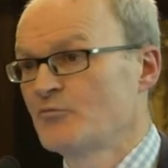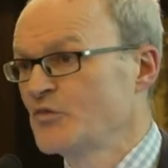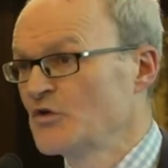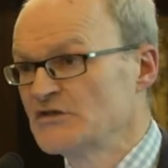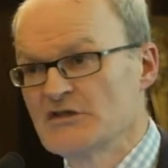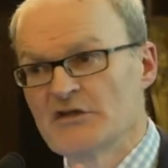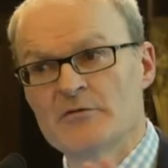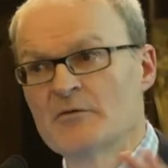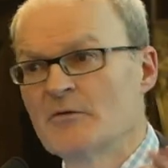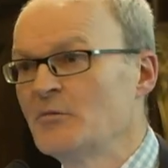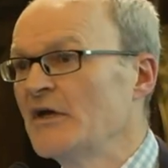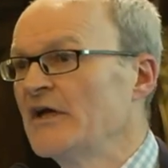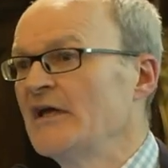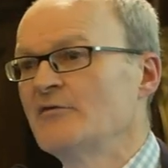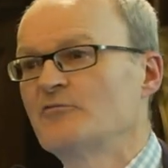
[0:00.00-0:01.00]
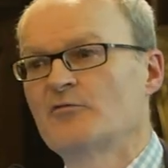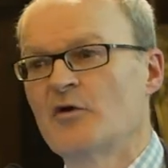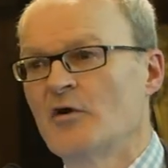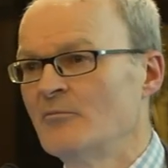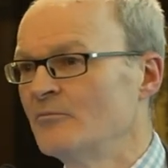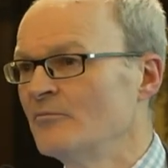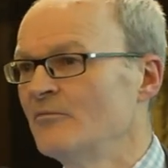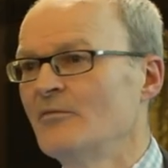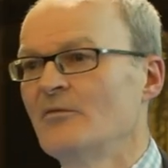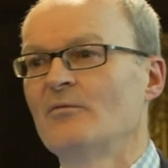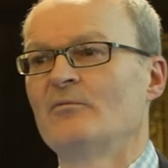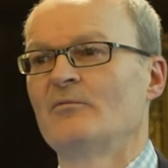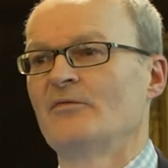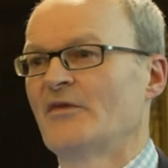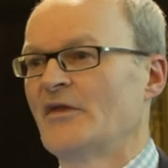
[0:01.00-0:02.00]
Presumably from
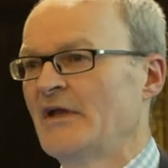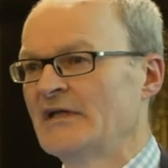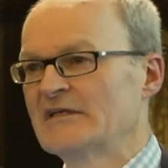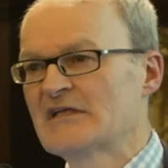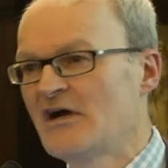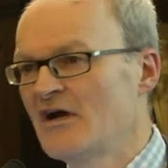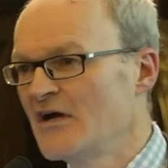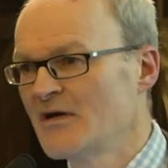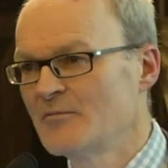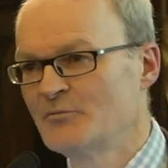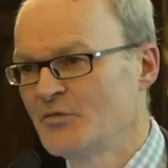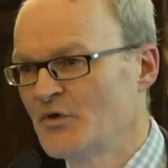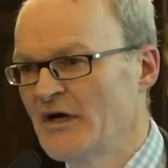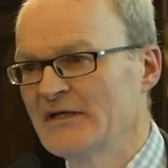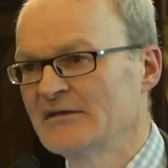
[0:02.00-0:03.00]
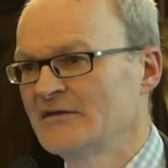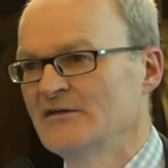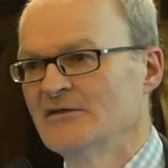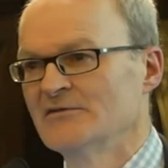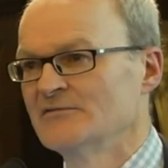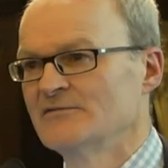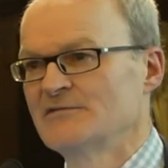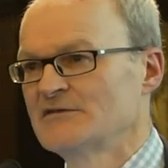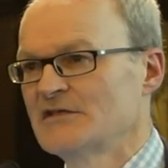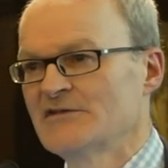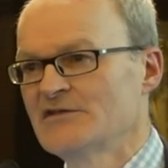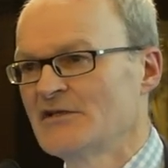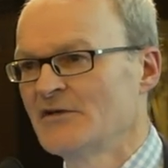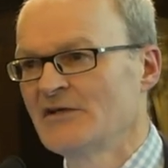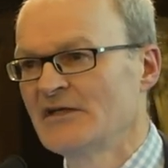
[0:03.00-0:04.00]
the entire breadth of
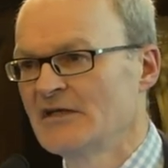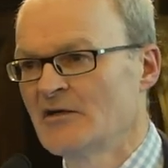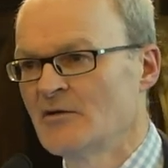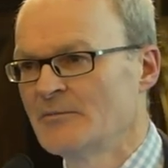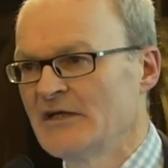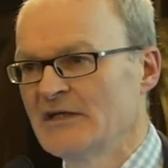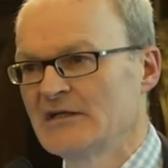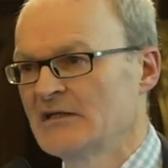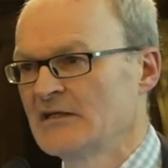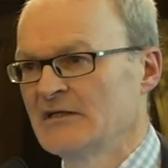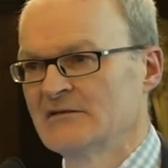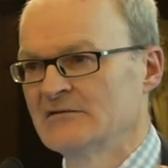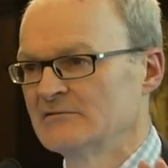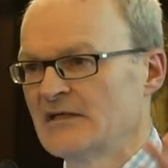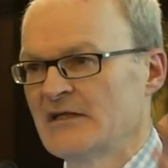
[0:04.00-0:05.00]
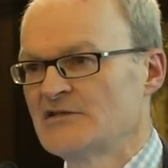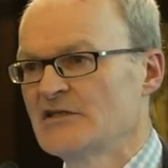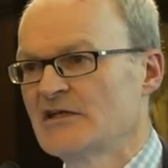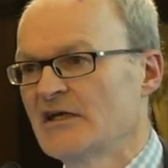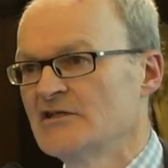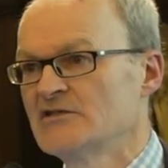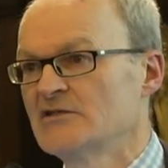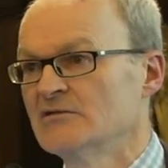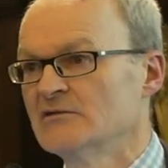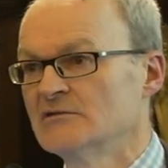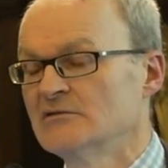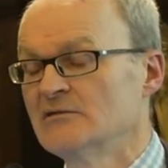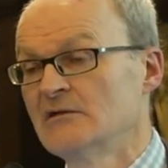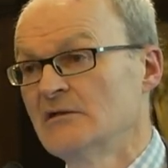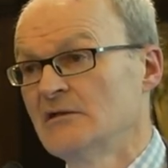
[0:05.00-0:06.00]
socioeconomic and
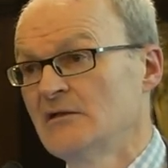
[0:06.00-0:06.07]
educational